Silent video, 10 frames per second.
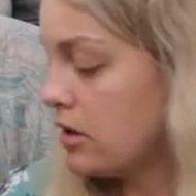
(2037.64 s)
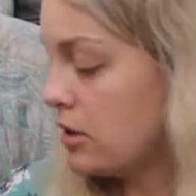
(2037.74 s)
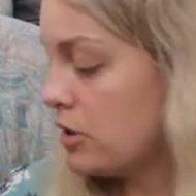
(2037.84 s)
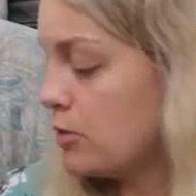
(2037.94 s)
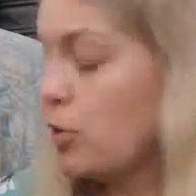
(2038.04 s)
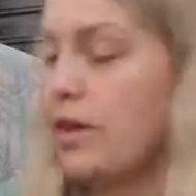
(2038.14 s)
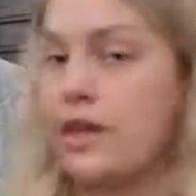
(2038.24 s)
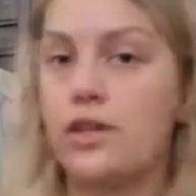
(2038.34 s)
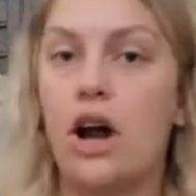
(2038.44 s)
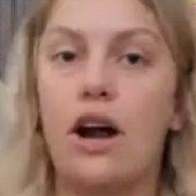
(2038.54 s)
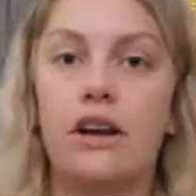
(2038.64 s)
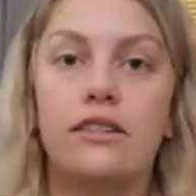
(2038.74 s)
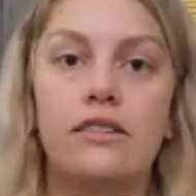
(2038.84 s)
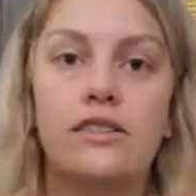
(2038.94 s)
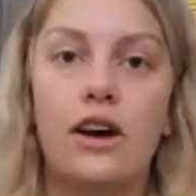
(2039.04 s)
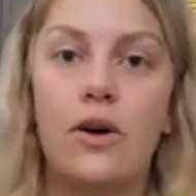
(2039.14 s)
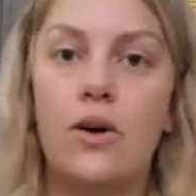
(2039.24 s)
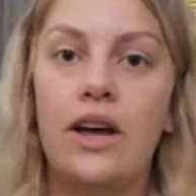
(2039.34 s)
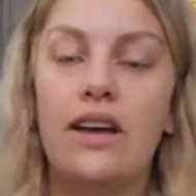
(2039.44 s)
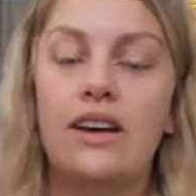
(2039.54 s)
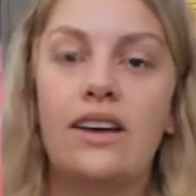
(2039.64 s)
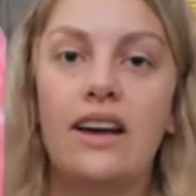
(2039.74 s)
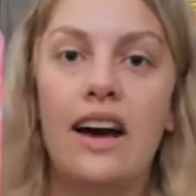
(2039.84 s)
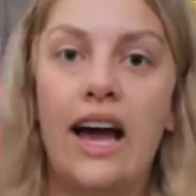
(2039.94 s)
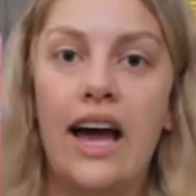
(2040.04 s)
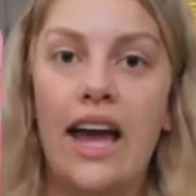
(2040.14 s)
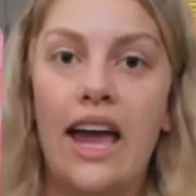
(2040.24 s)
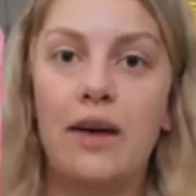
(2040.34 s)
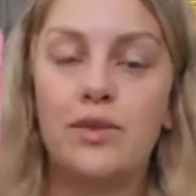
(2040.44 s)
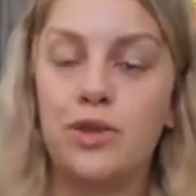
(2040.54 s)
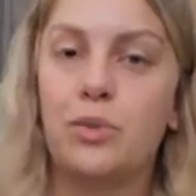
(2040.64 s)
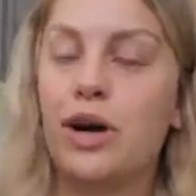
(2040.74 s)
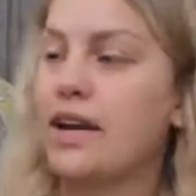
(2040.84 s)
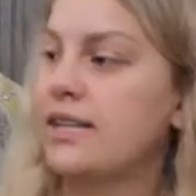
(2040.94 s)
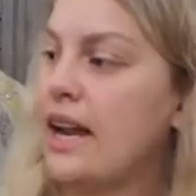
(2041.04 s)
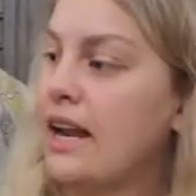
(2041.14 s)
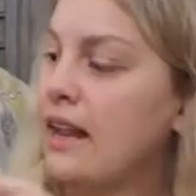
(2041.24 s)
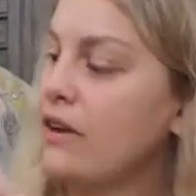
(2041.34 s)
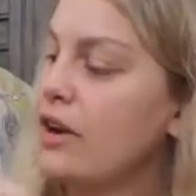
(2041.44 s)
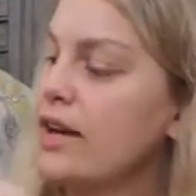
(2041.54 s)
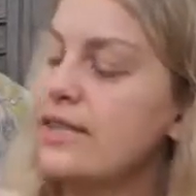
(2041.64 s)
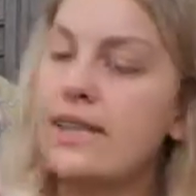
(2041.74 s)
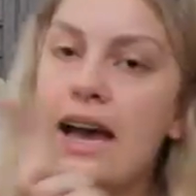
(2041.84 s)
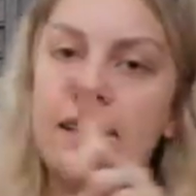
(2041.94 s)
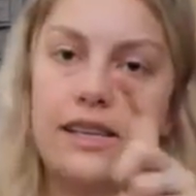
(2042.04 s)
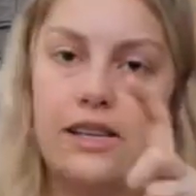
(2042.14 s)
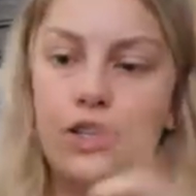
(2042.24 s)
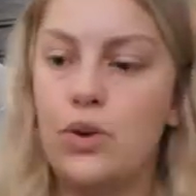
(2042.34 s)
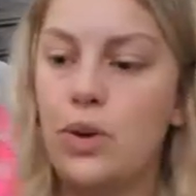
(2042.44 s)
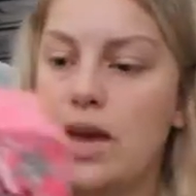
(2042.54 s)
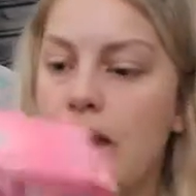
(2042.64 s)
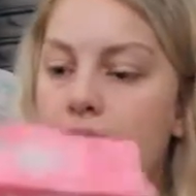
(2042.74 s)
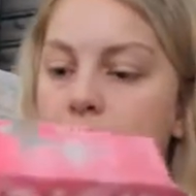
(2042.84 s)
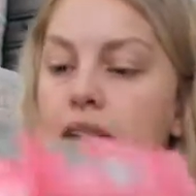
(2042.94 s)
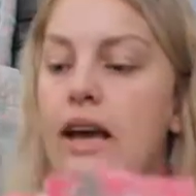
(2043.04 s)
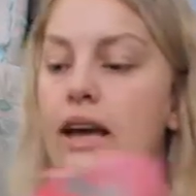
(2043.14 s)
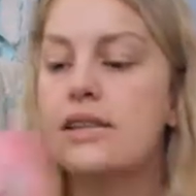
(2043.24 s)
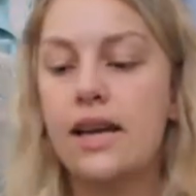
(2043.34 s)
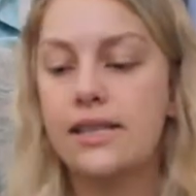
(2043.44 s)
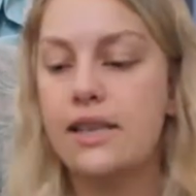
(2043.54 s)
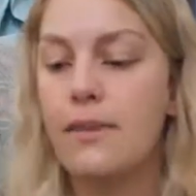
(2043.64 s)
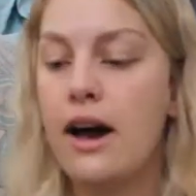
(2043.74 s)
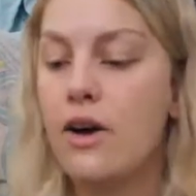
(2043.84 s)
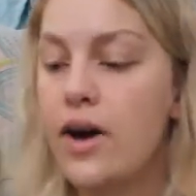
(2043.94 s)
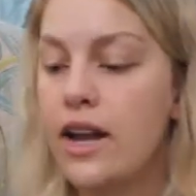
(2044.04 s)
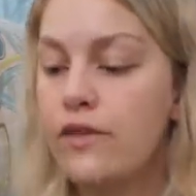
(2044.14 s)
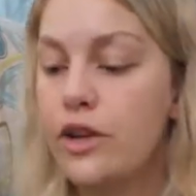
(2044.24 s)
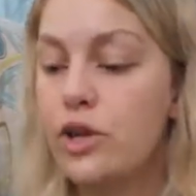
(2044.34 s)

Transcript: Smoothie Star. So I am super excited. And they're nice sizes. You can test them out. And if you